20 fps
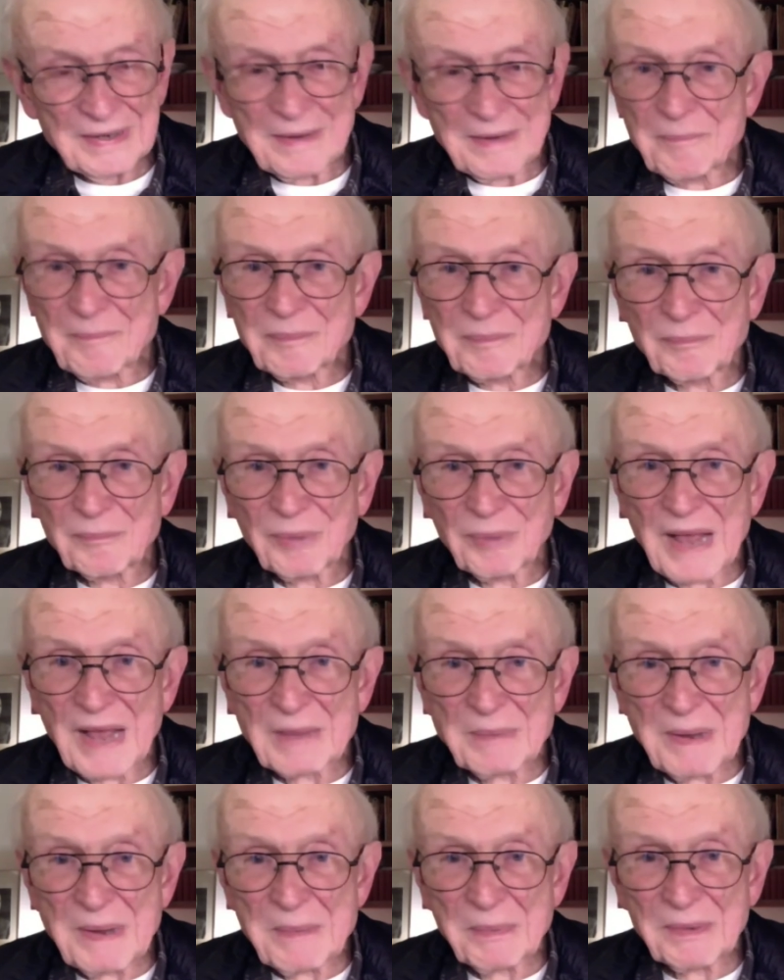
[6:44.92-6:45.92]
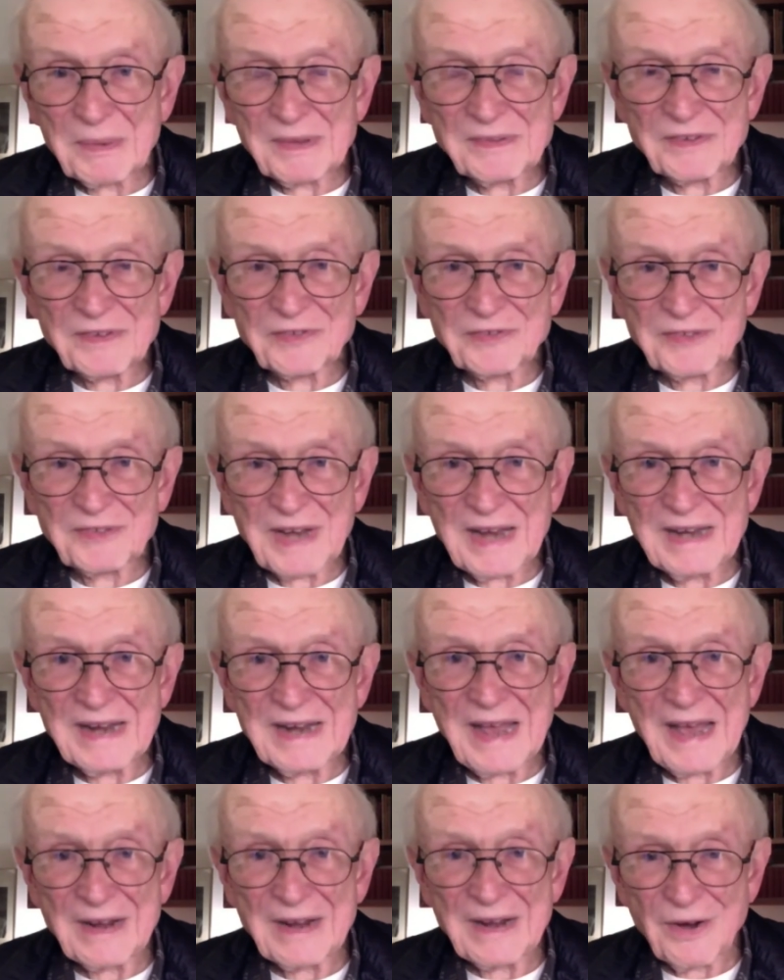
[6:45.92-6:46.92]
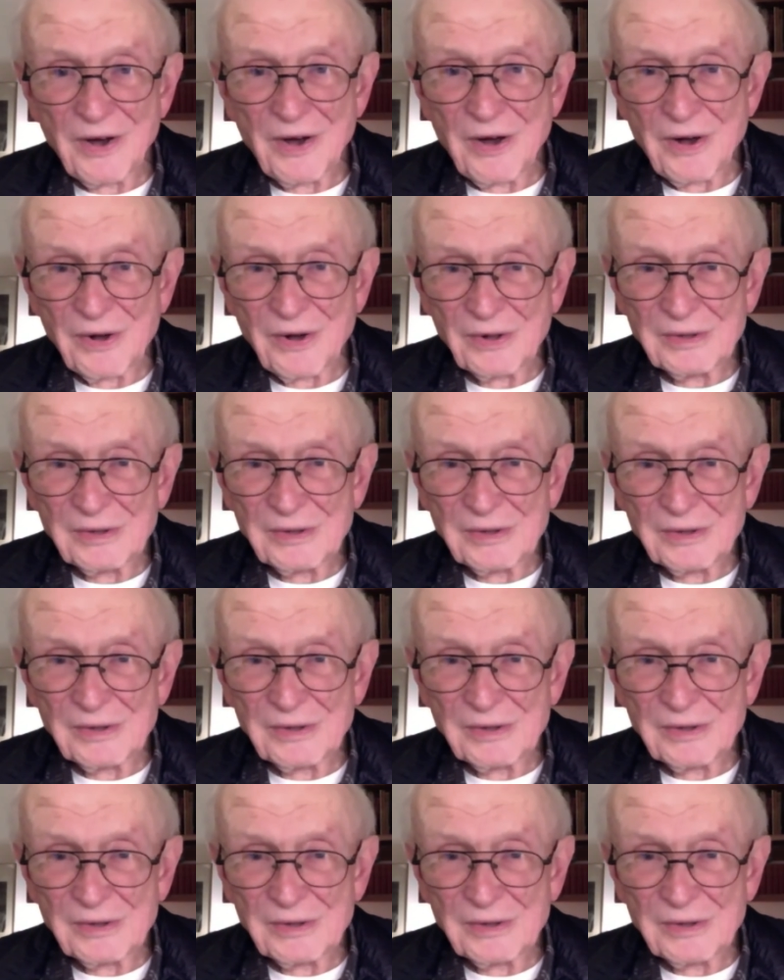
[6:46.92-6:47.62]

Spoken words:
Black people in the state at all.